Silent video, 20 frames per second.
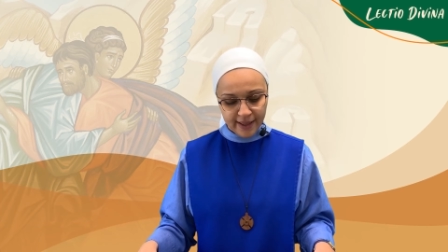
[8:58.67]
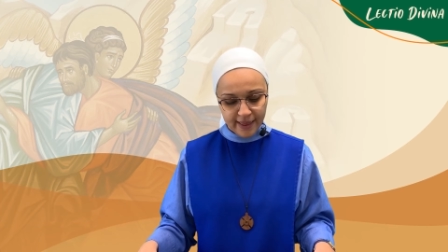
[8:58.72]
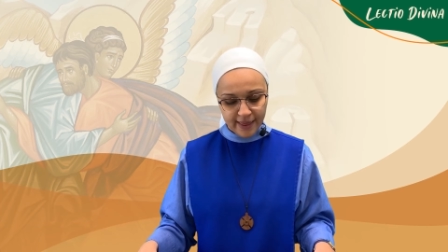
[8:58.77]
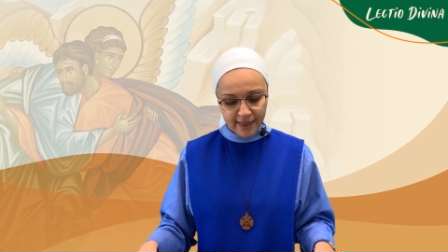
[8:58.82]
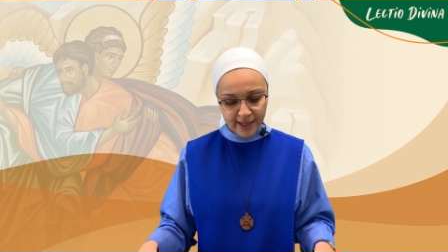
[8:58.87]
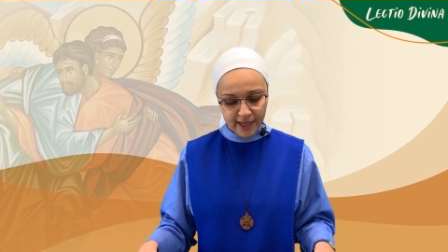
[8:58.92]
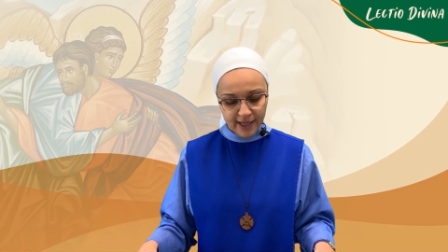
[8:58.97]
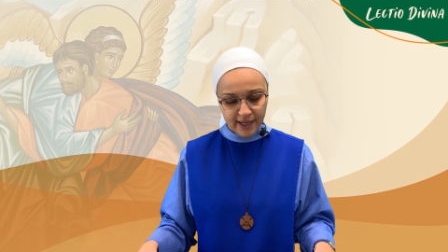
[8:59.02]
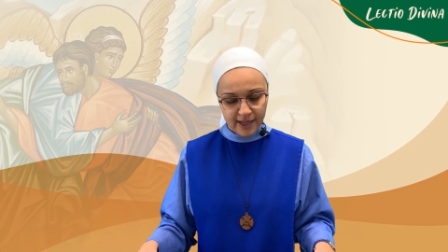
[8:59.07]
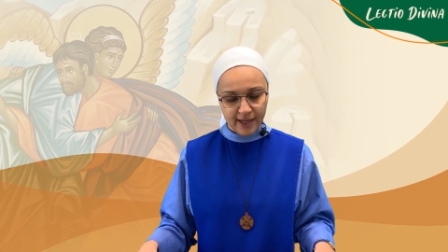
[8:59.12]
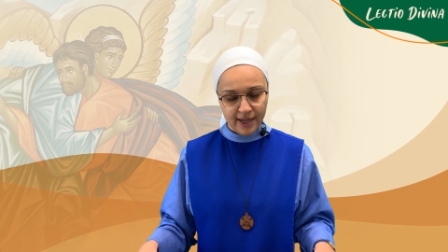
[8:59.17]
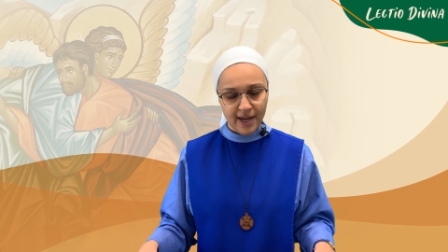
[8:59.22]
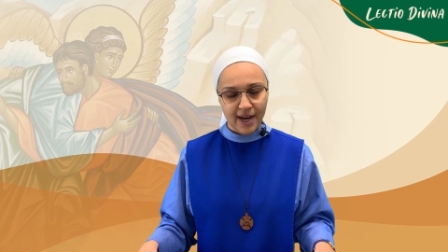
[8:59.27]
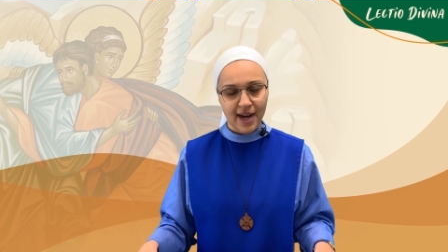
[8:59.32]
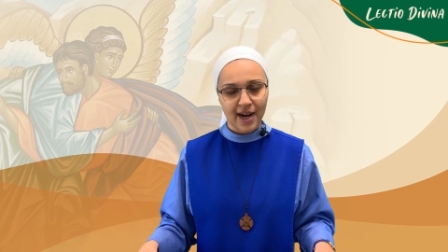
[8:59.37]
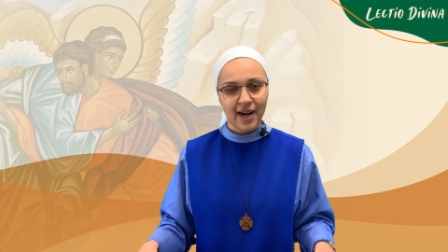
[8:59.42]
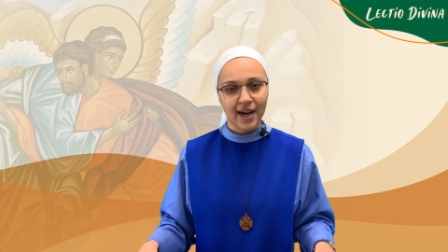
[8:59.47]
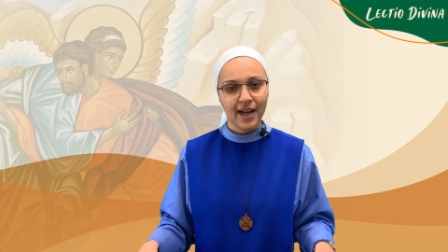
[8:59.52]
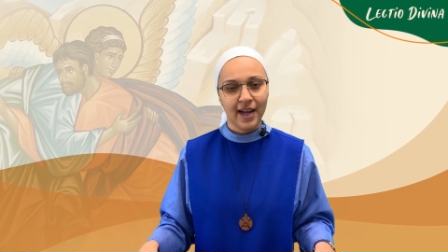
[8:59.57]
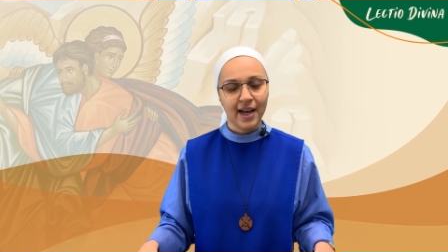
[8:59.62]
then
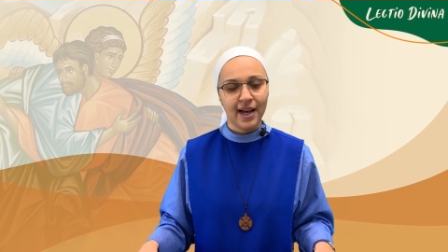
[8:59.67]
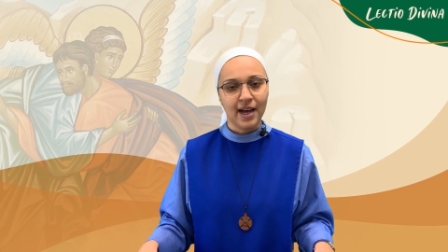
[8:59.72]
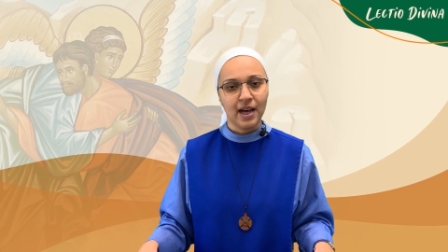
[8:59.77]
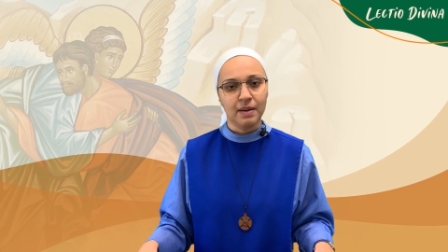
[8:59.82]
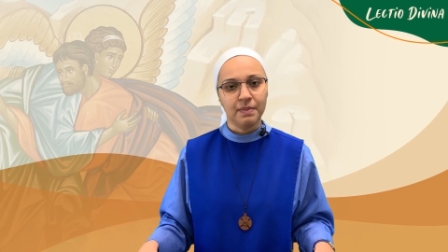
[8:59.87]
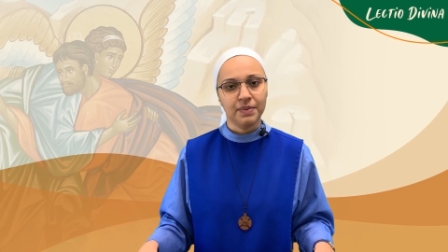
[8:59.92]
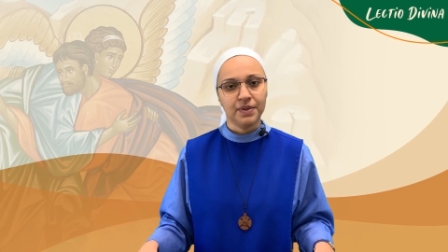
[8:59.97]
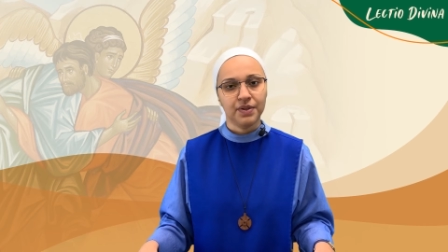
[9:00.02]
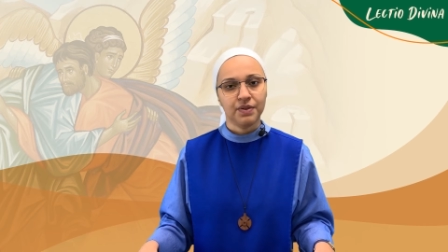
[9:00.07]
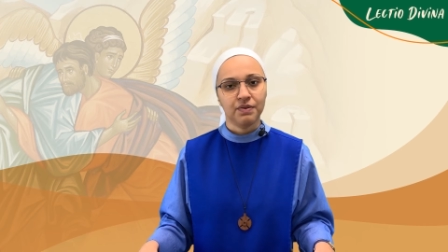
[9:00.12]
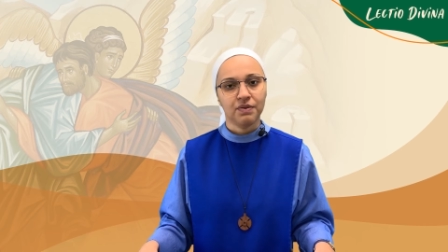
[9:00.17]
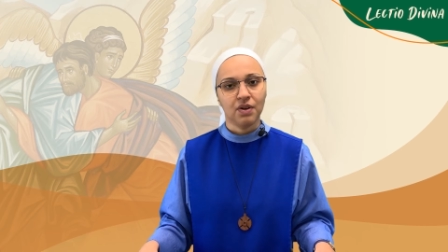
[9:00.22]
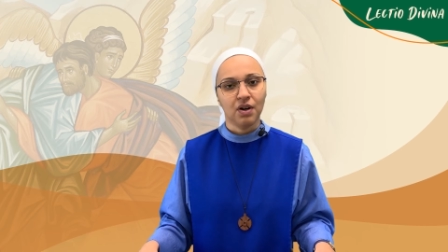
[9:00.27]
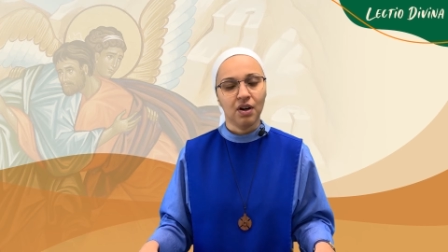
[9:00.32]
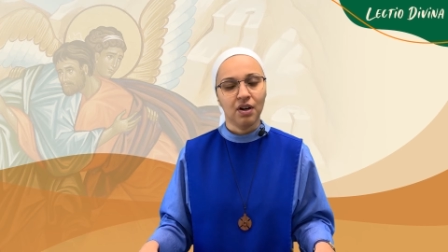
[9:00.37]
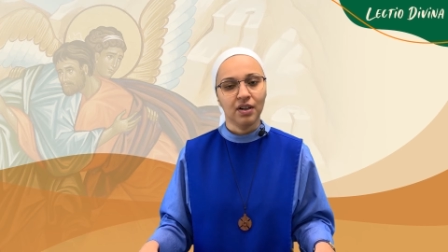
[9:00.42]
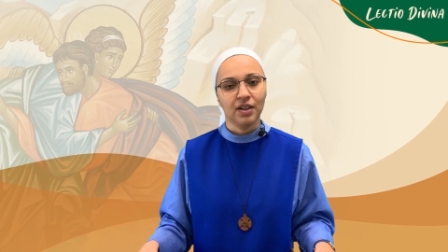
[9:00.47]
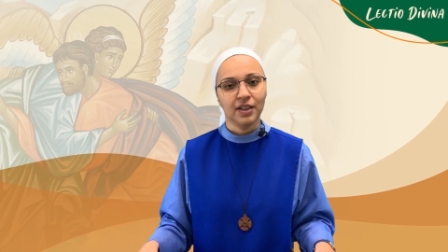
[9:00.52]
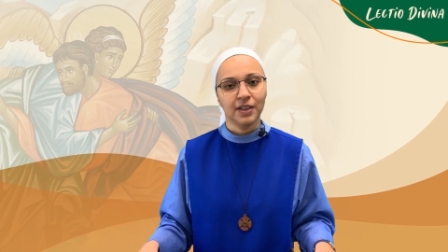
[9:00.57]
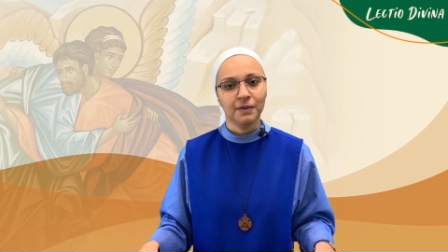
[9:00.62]
I am
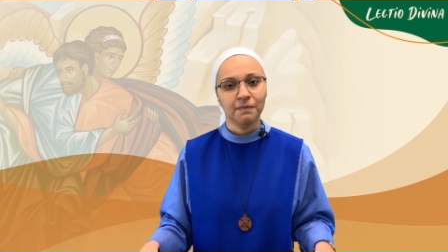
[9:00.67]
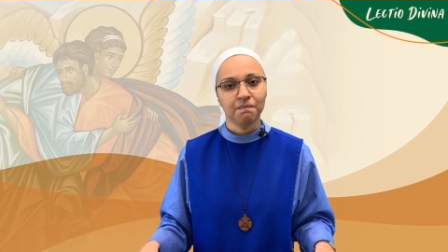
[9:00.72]
strong.